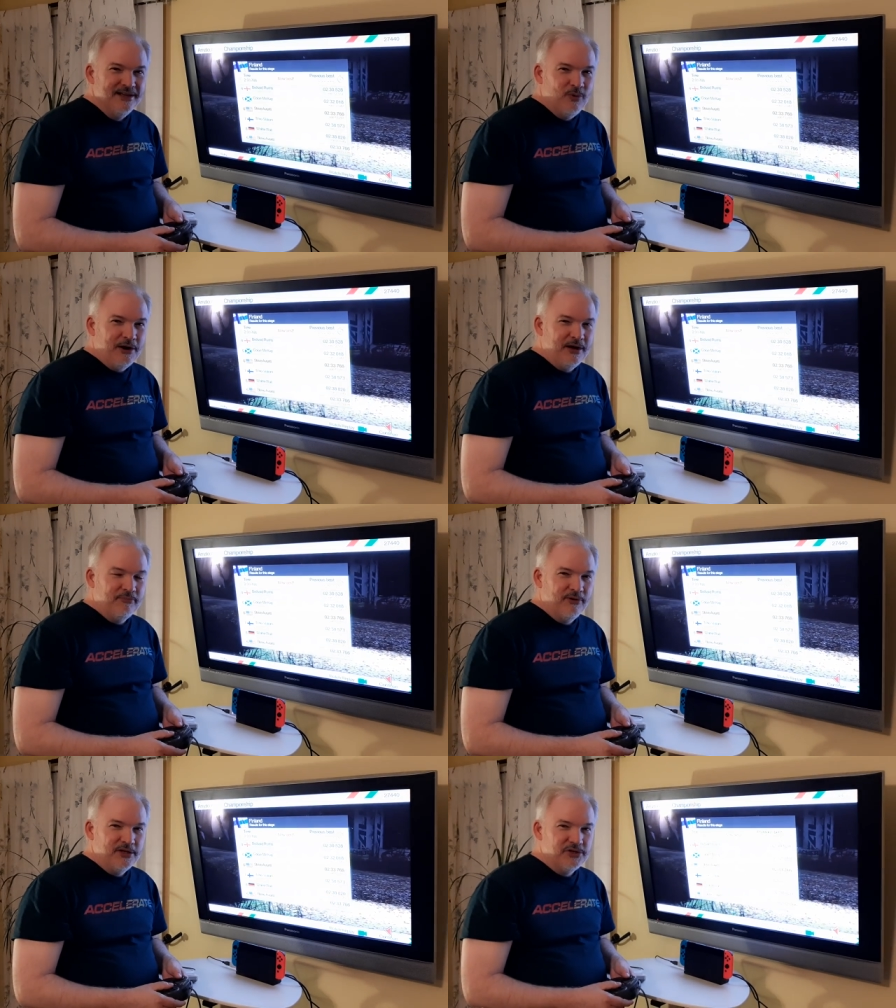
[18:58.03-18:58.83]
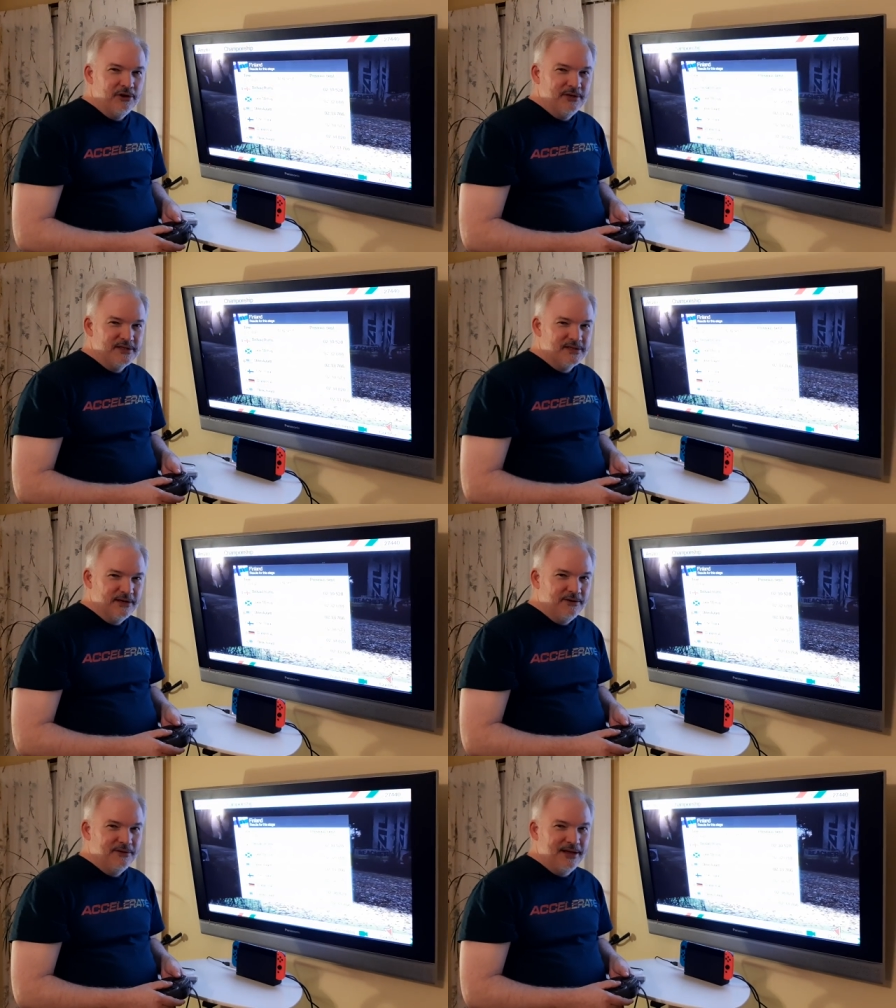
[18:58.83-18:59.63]
Wired Up Retro is
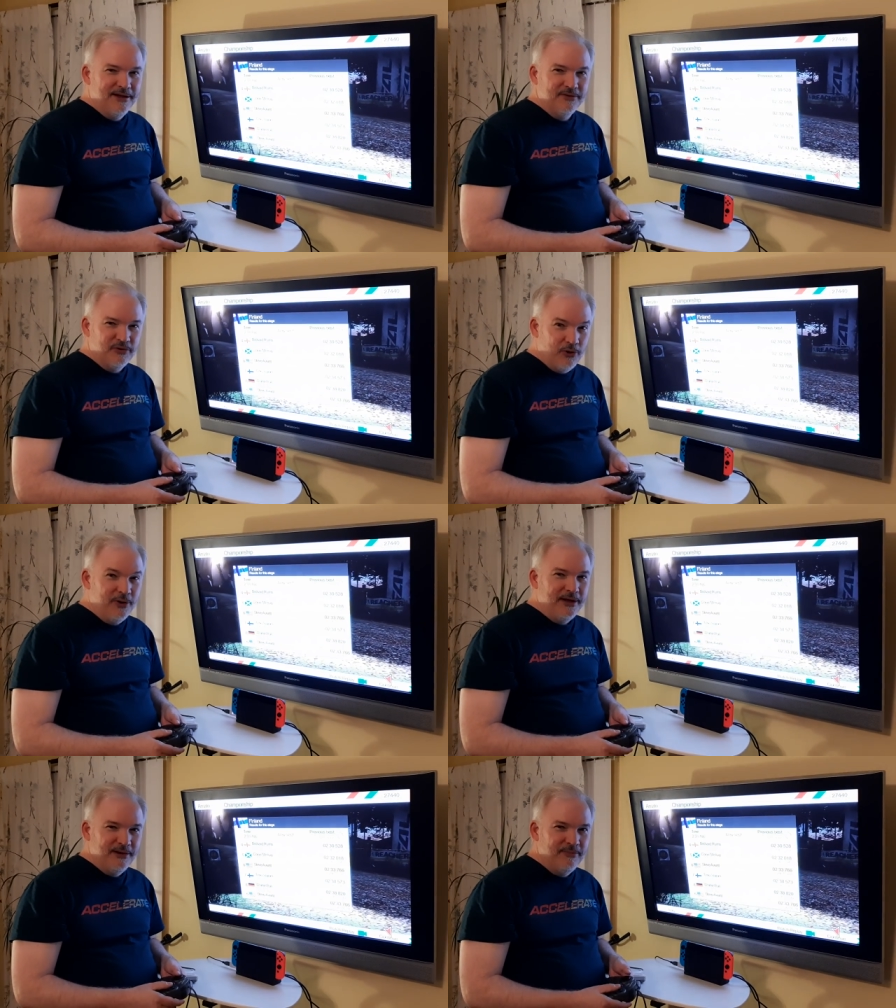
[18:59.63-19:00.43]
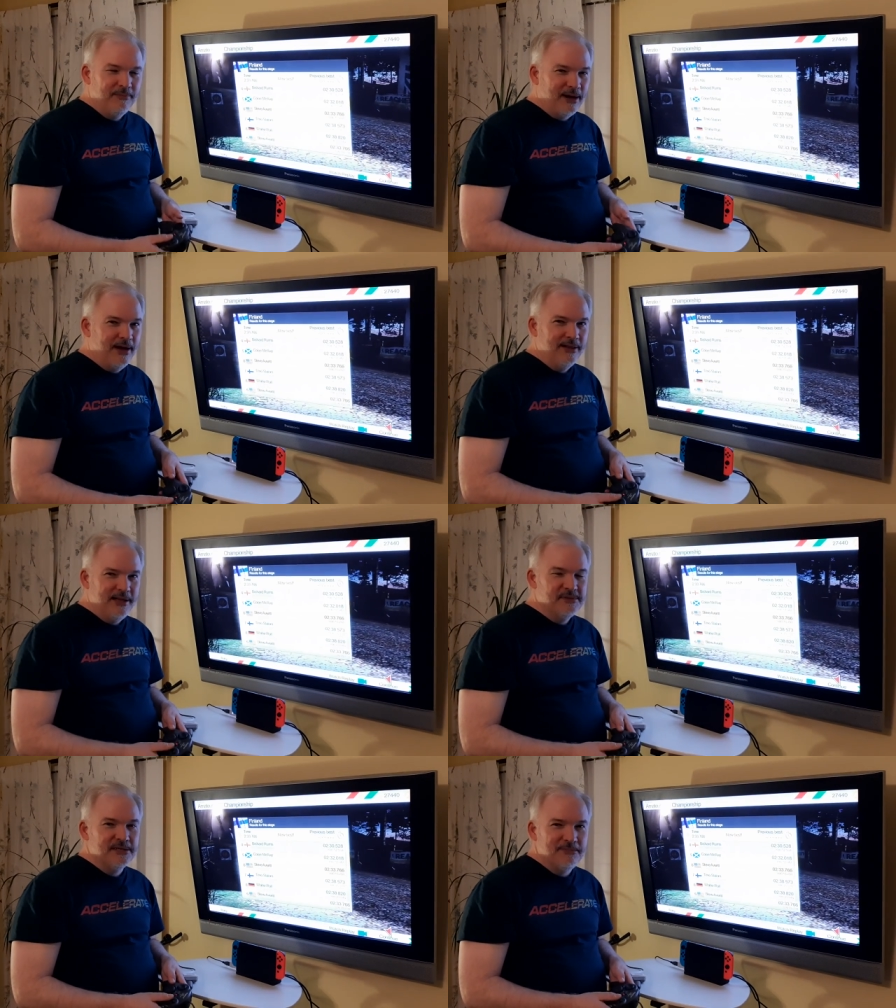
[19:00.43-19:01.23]
still uh, growing by
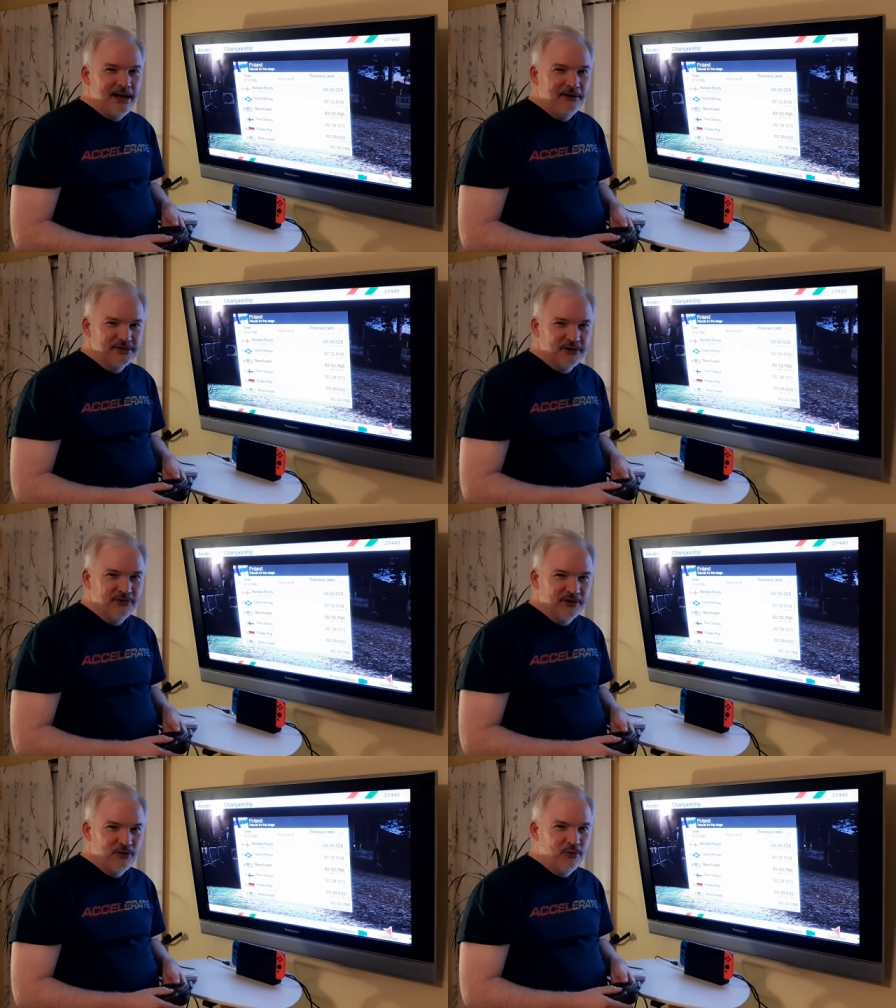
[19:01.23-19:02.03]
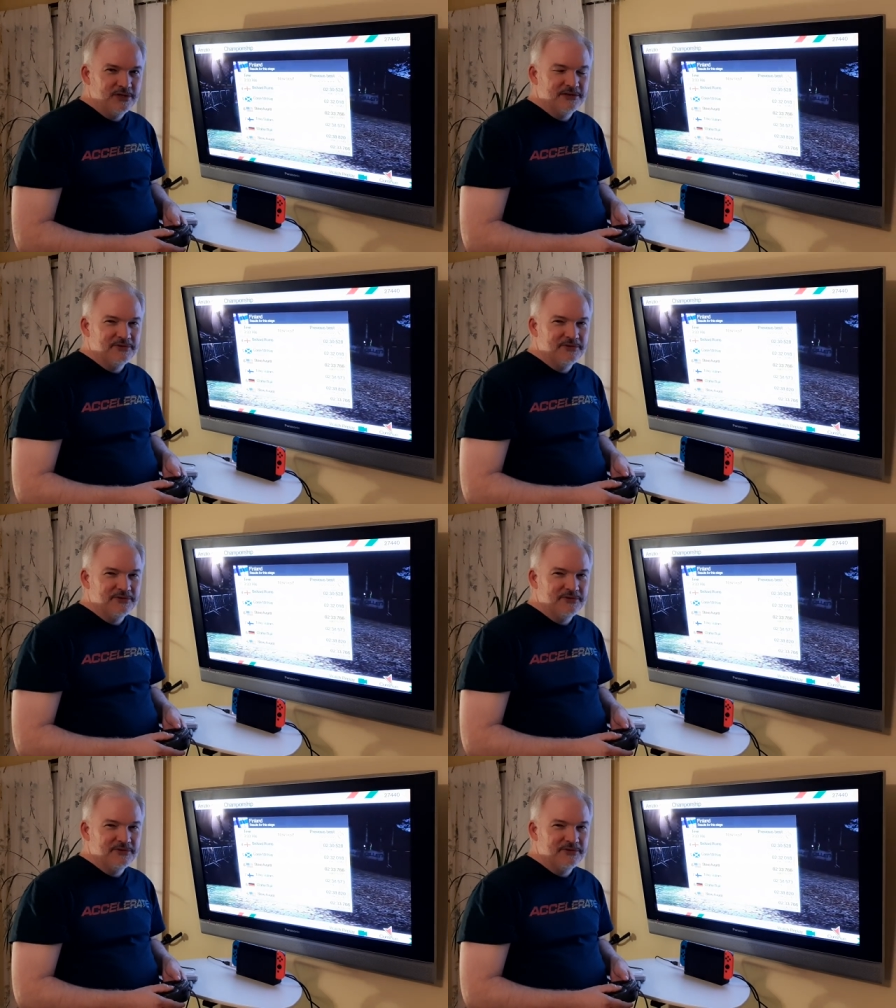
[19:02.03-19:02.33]
leaps and bounds over the course of